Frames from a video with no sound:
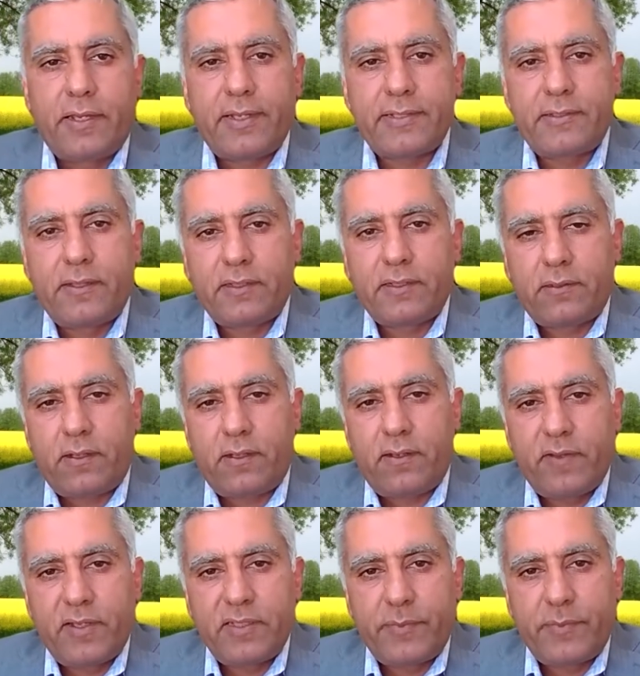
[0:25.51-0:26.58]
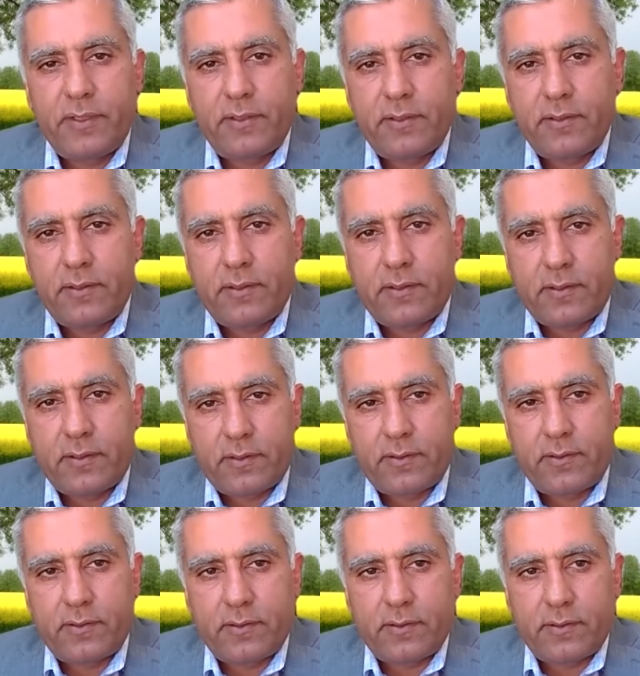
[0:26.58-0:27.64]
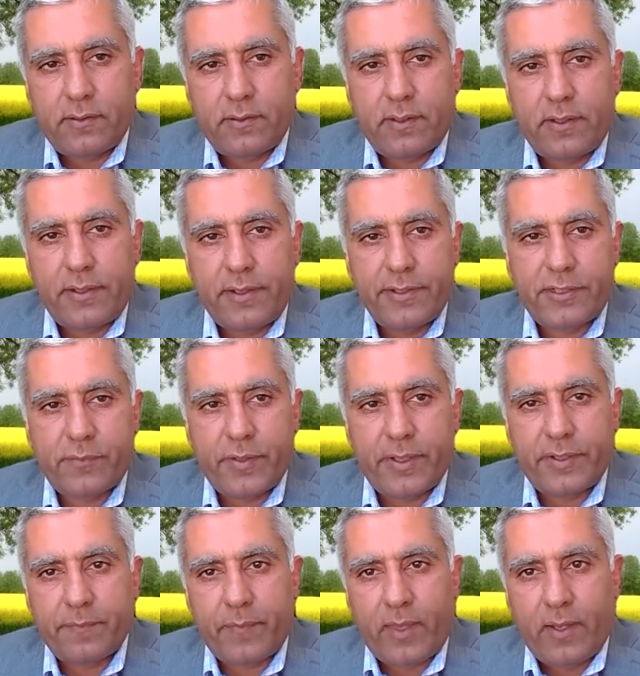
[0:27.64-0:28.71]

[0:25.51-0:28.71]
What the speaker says: has not always been in this way.